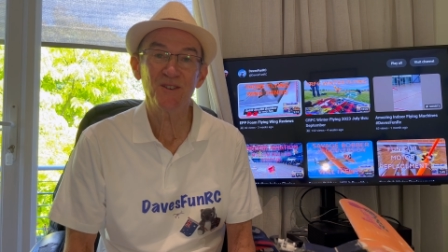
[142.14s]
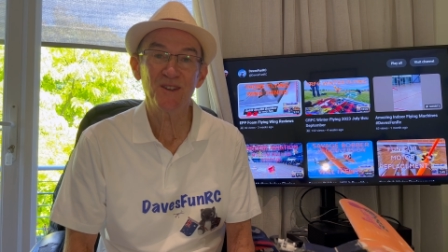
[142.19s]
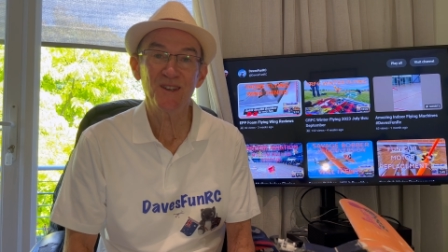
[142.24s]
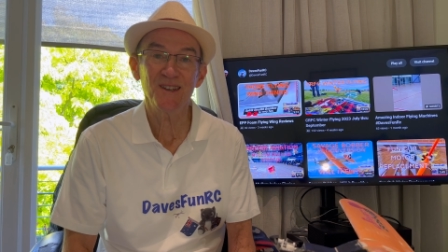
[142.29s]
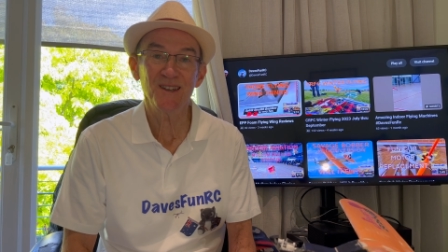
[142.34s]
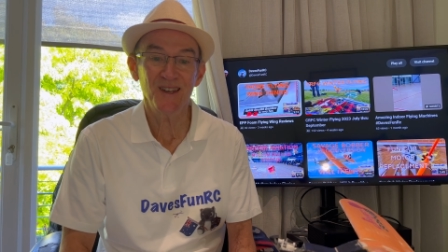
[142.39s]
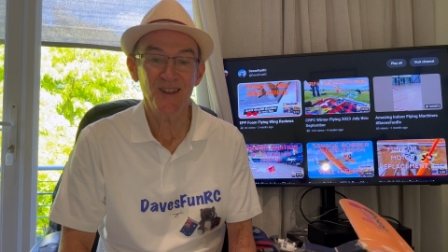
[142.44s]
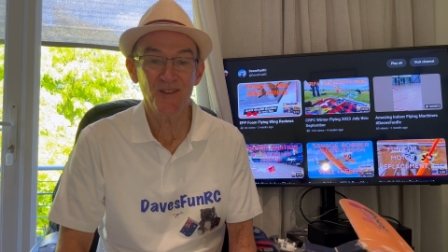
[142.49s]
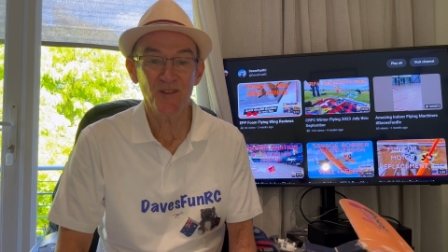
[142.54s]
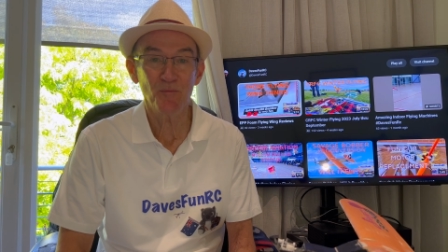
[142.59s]

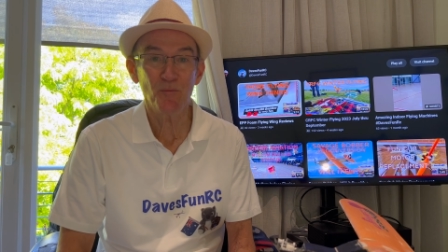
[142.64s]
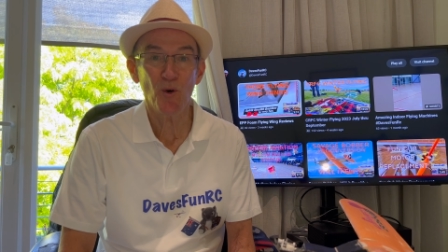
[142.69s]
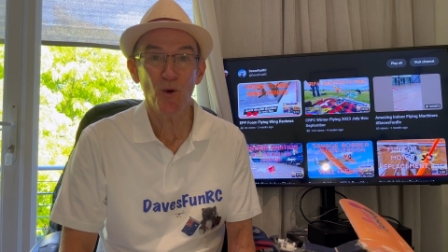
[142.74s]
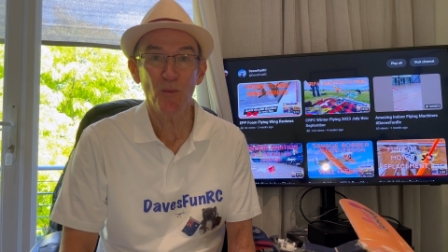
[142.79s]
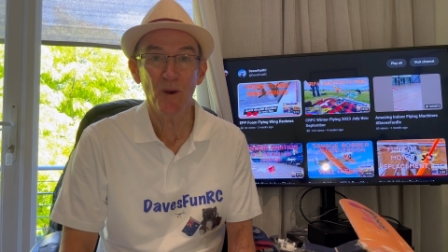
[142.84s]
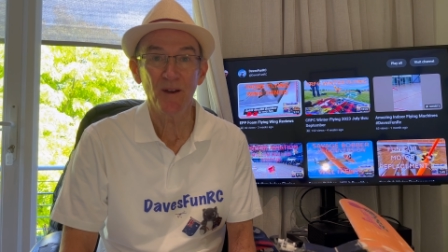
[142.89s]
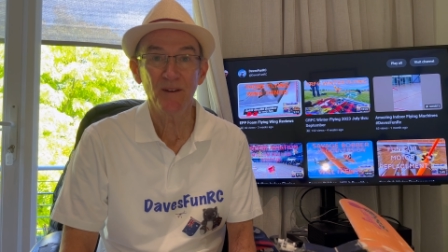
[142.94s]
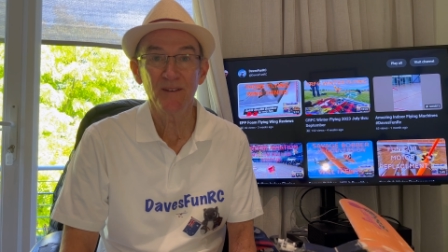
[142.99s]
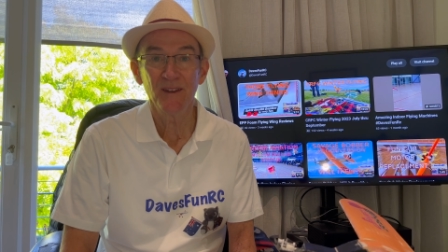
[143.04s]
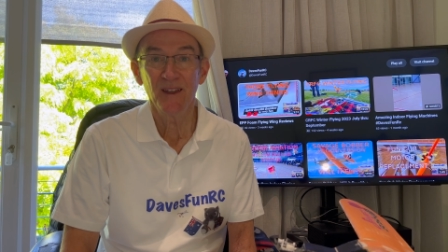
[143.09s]
gear in the
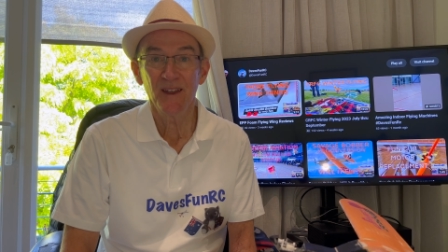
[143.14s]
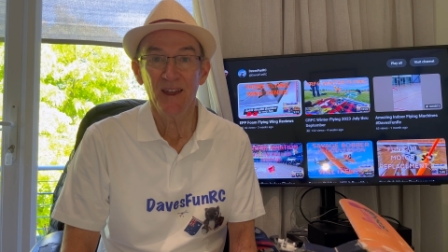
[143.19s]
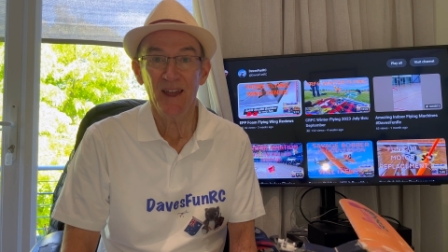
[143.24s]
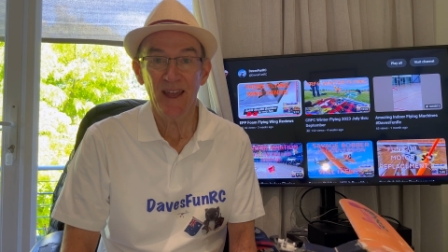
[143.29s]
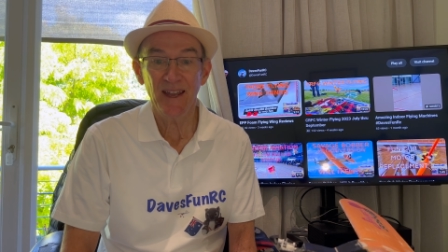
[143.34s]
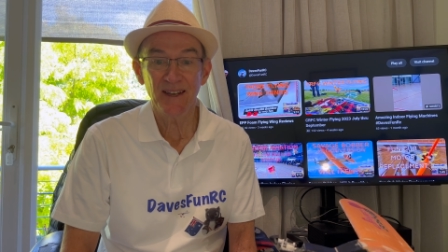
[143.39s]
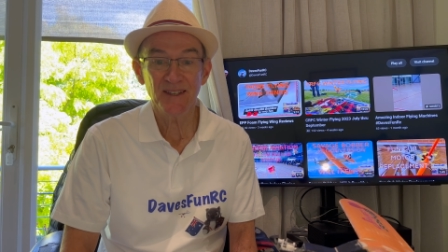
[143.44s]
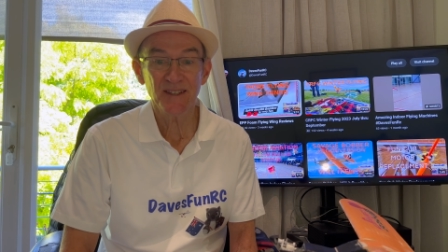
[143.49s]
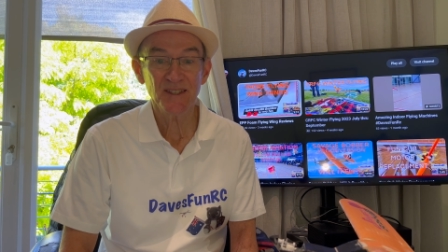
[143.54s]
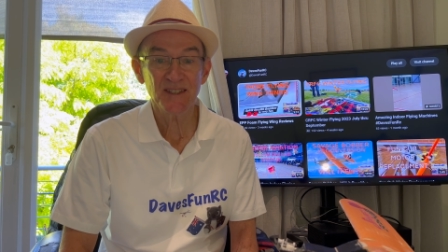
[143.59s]
bobber
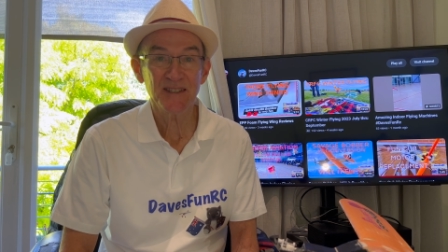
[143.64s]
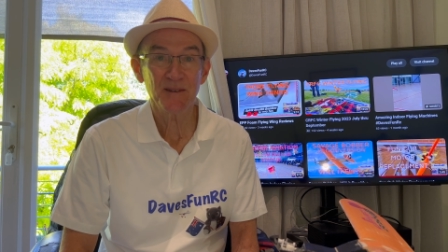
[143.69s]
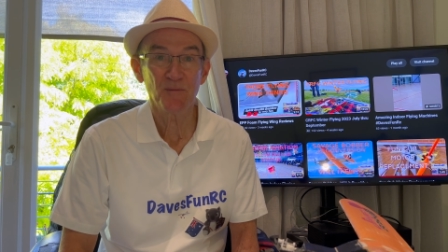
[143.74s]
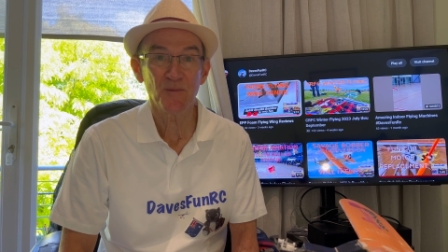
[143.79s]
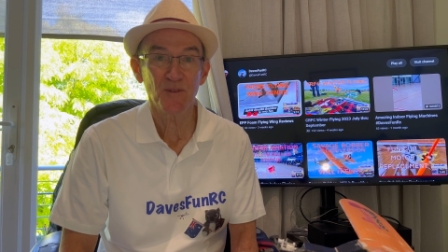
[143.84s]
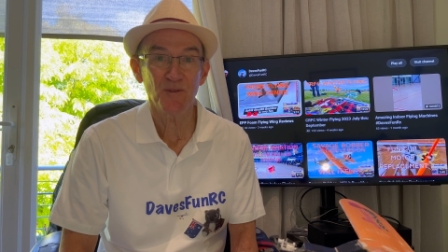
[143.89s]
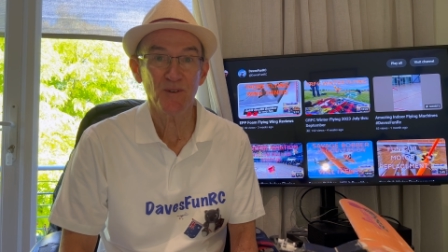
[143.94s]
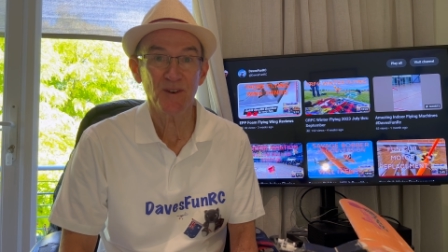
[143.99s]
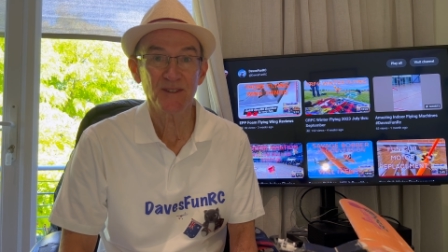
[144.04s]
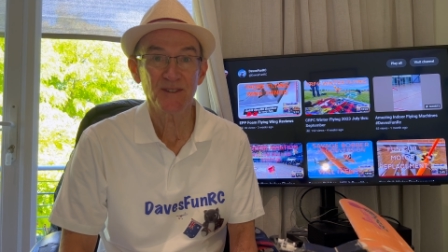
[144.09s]
and did some
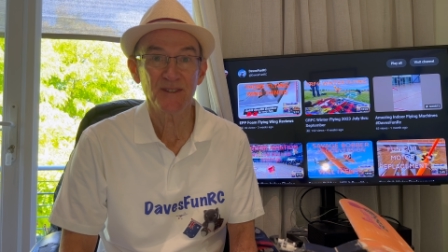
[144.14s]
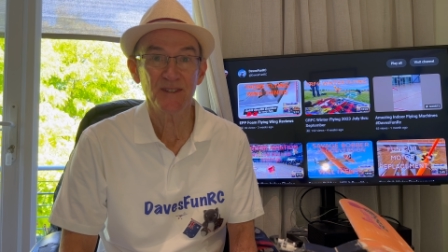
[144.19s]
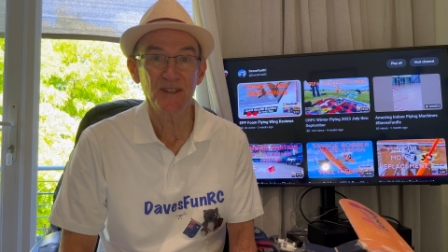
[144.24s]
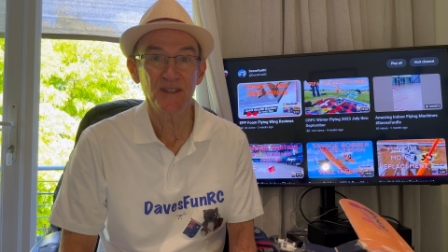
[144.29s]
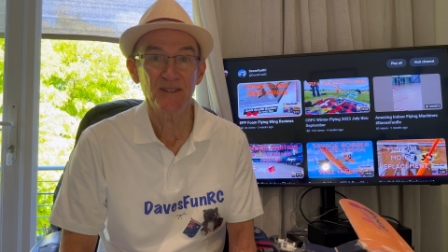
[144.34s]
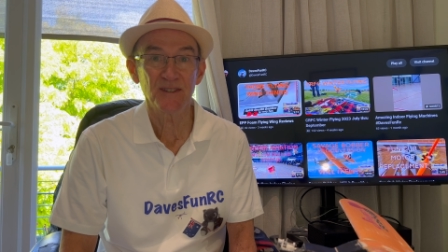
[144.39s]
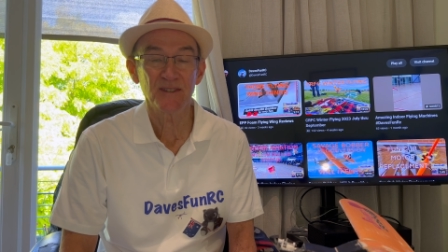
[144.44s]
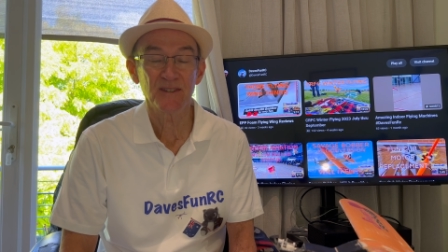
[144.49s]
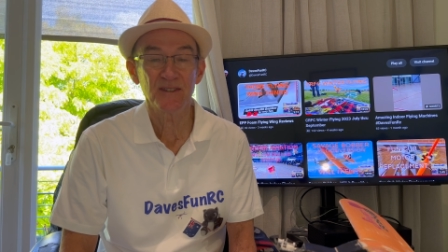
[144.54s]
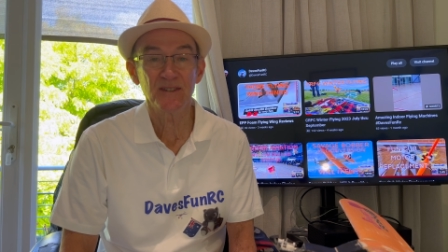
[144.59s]
thrust
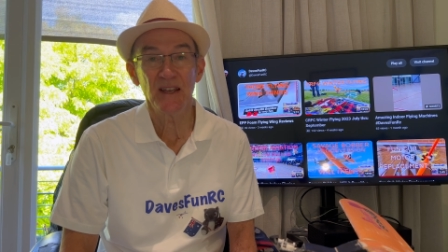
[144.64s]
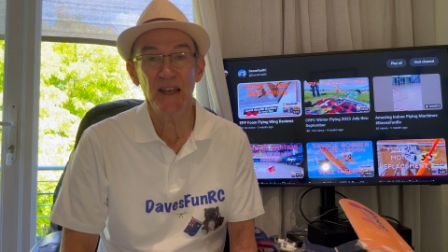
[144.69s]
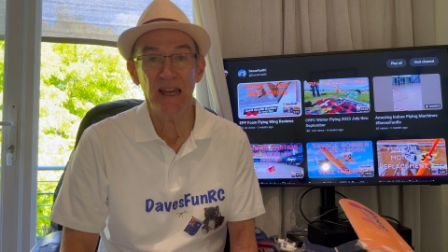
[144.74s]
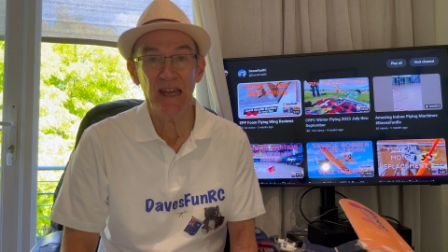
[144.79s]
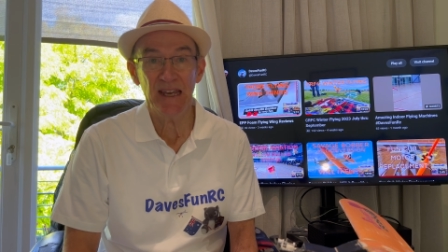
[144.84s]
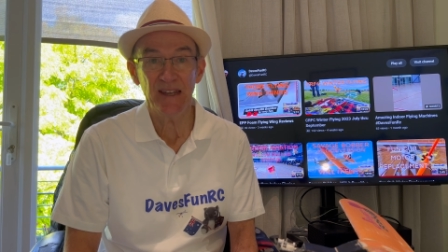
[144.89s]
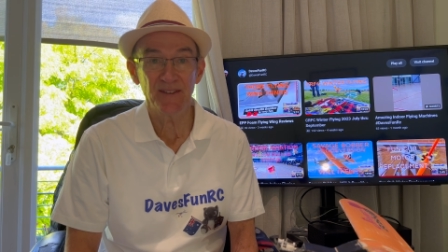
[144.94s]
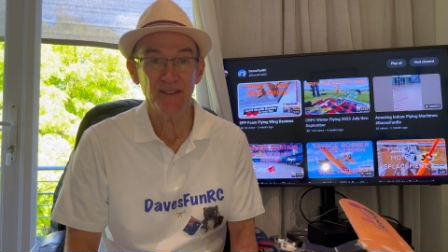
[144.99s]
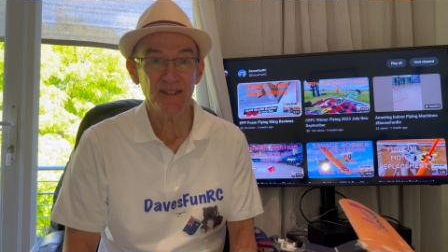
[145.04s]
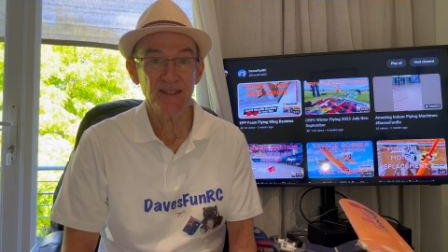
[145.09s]
tests
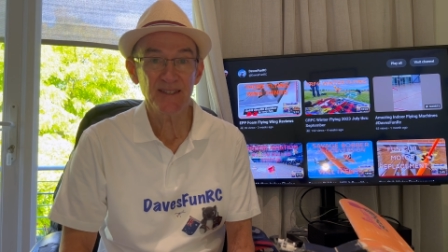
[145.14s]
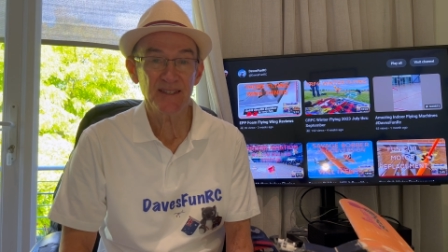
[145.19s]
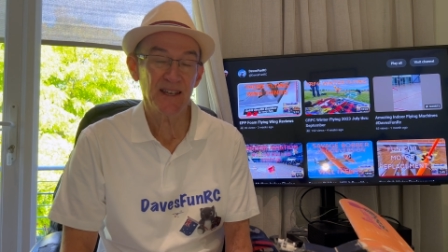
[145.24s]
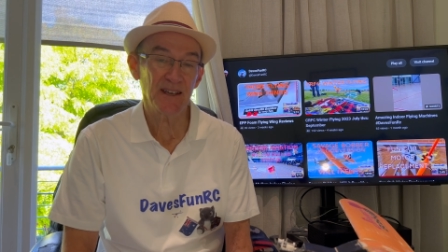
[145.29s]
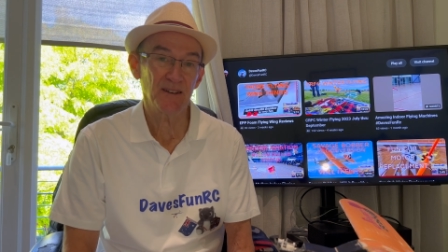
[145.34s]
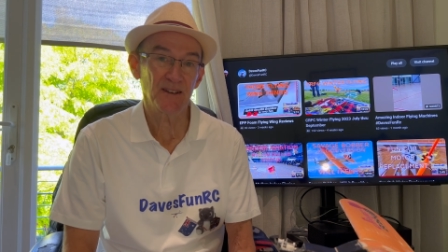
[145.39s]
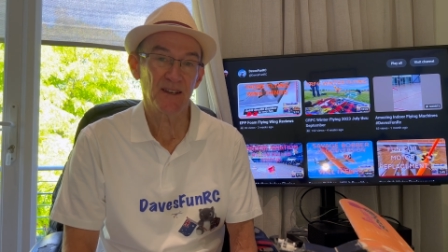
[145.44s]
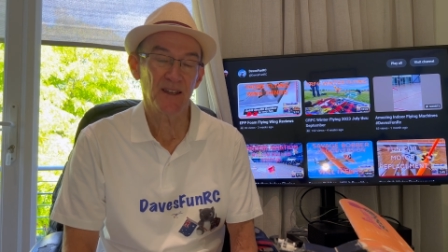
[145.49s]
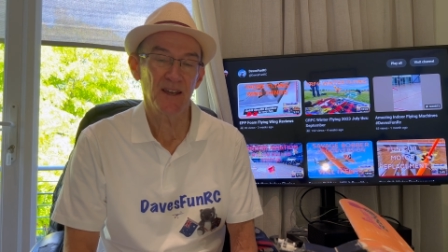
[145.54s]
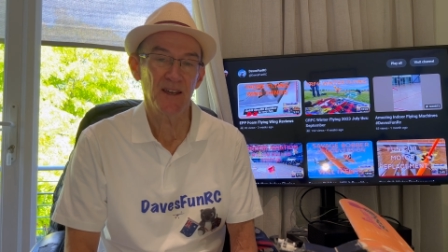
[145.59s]
and this is
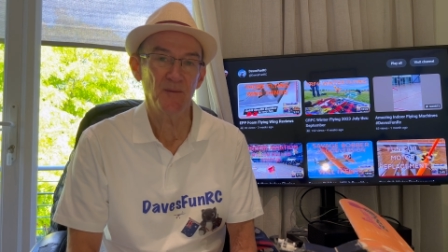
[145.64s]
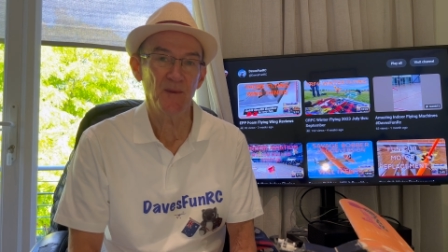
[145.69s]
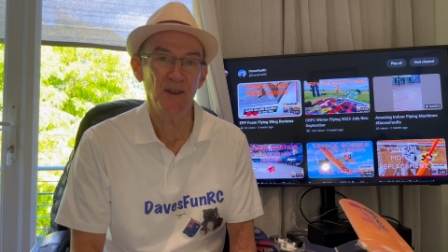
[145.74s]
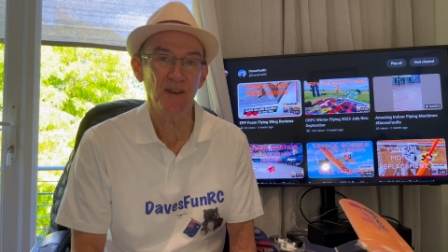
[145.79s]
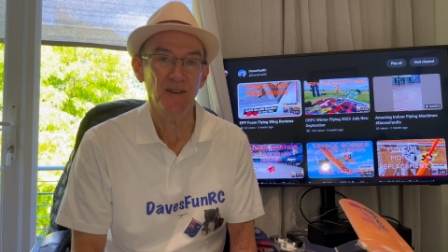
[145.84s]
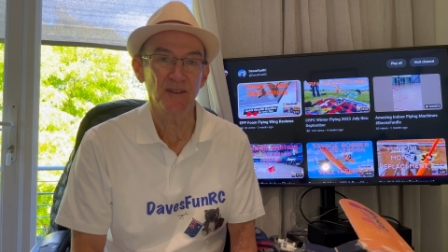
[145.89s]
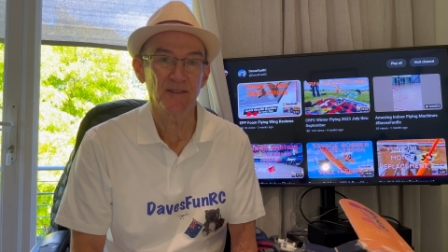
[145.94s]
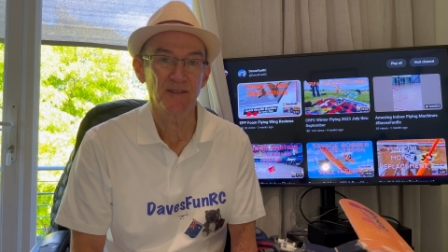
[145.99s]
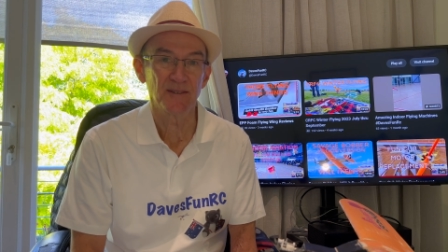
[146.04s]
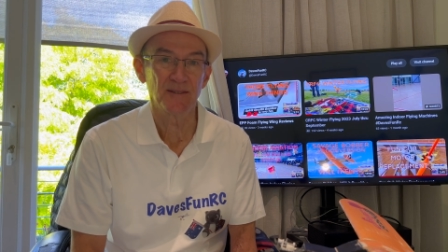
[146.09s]
how it came out.